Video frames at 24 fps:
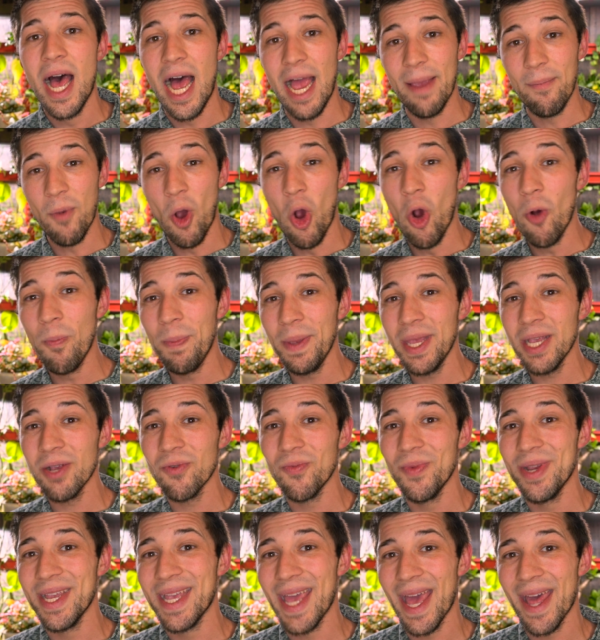I'm hoping
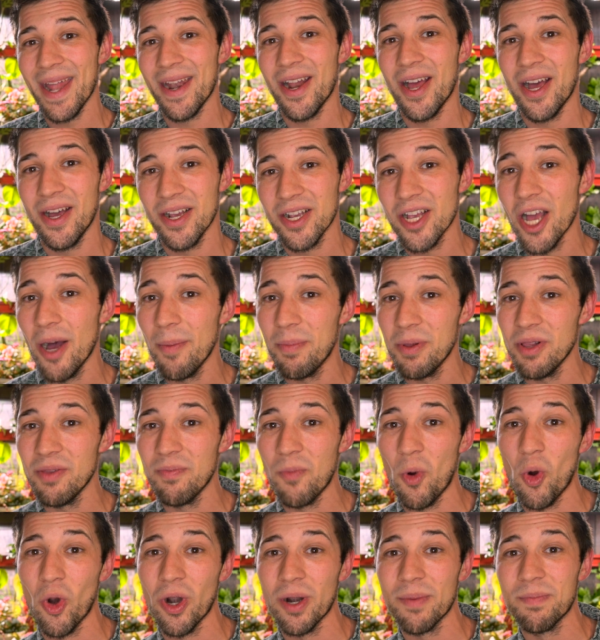we get a couple
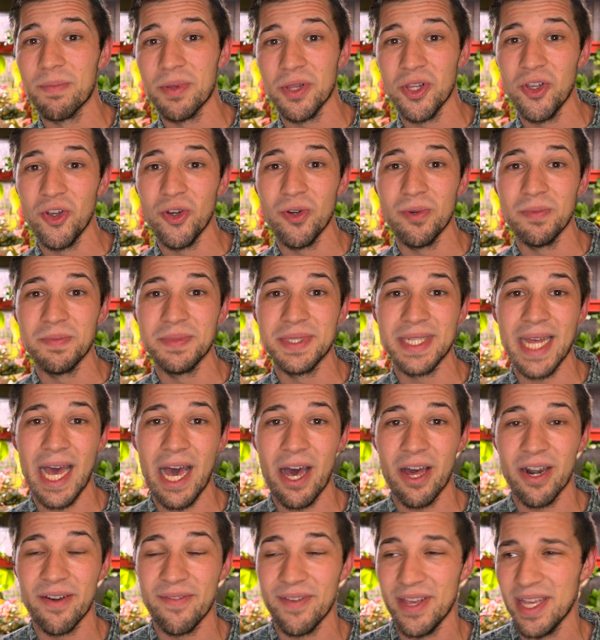more blooms
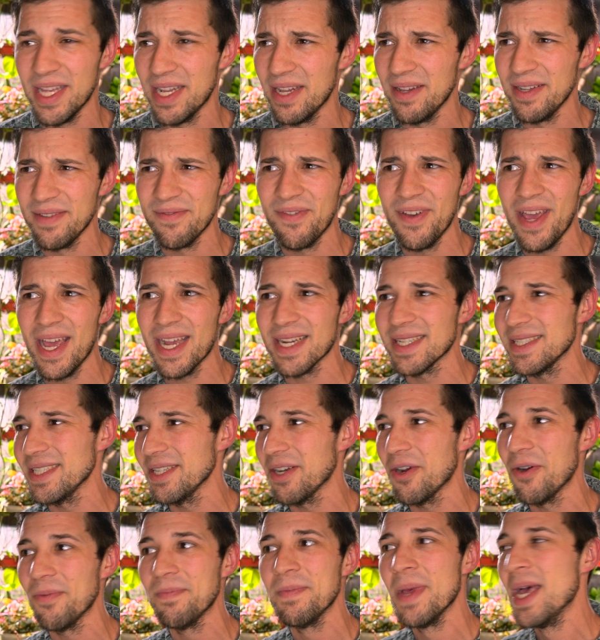out of it. In fact, you
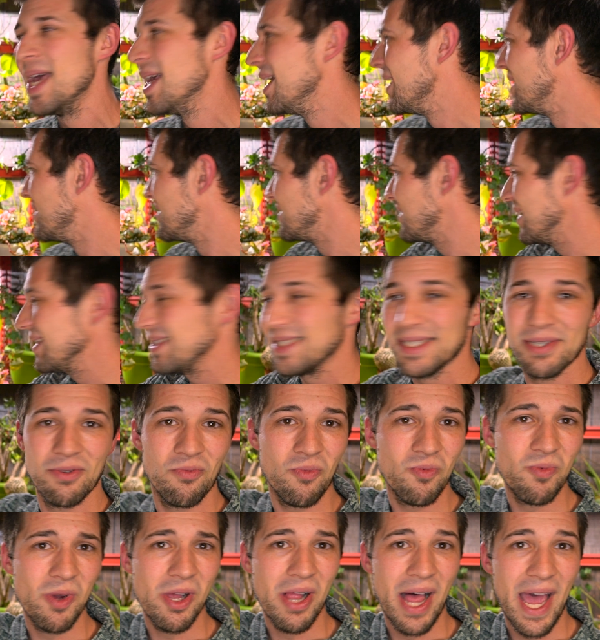know, since
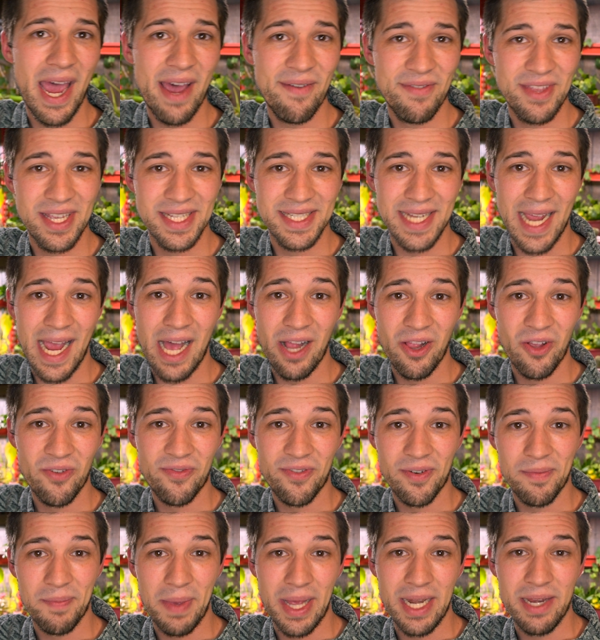we'll have this aloe
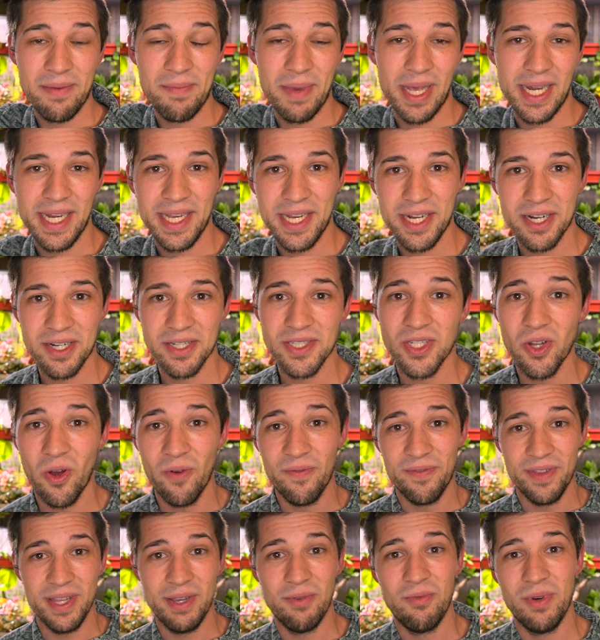for many, many years,
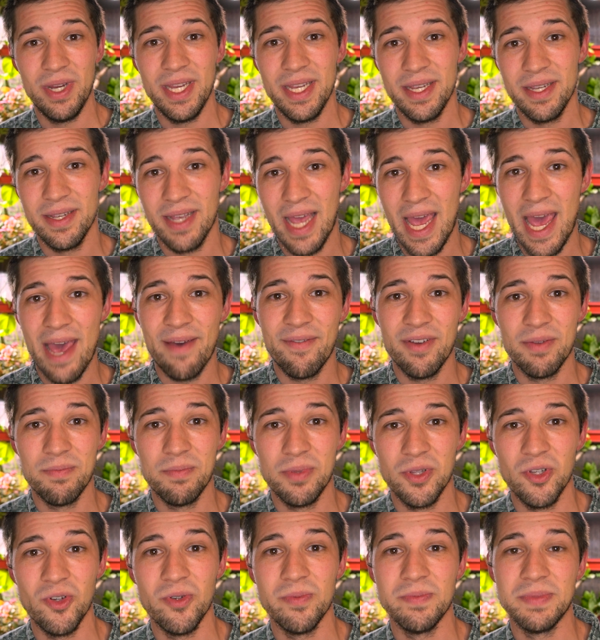hopefully we have it
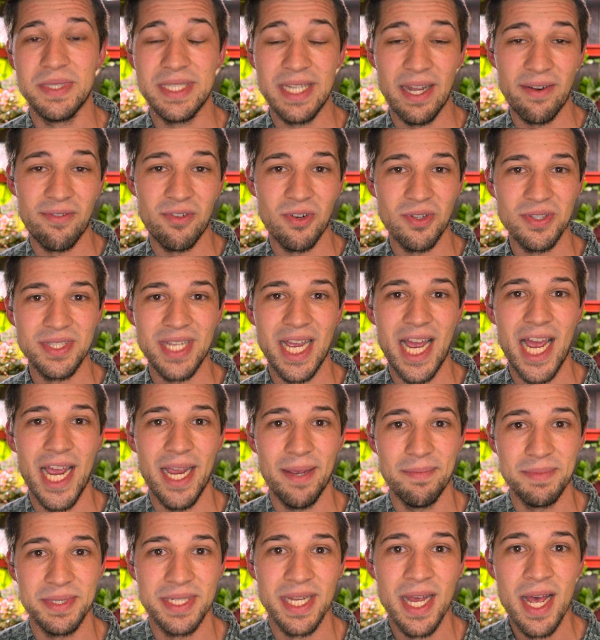bloom several
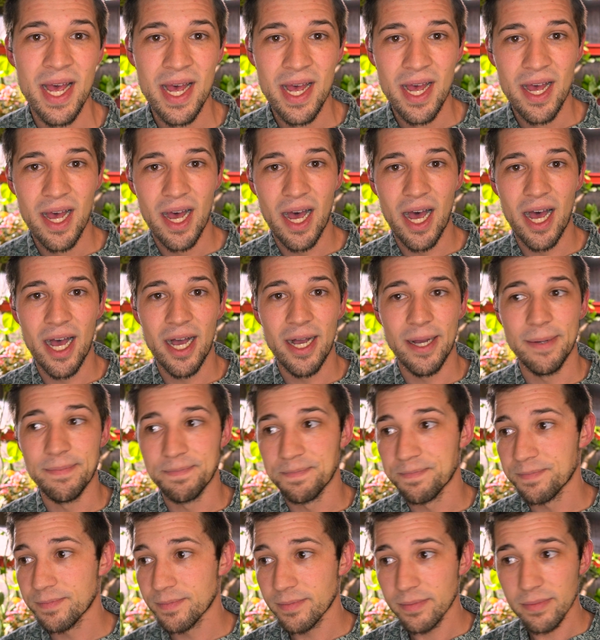times.
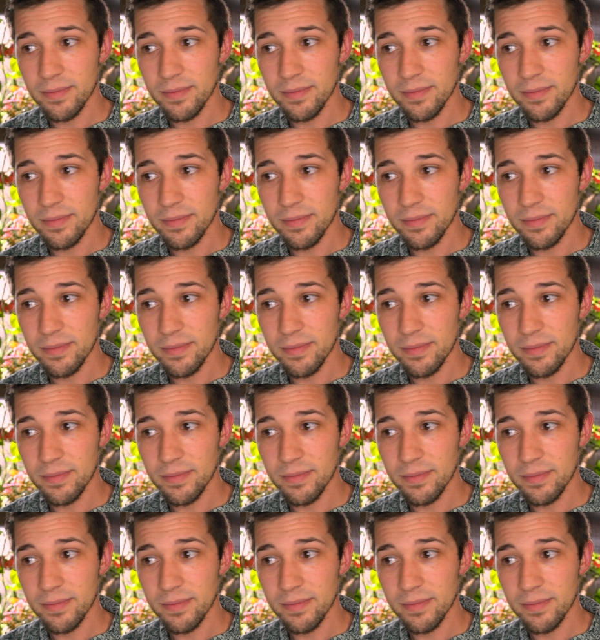Um,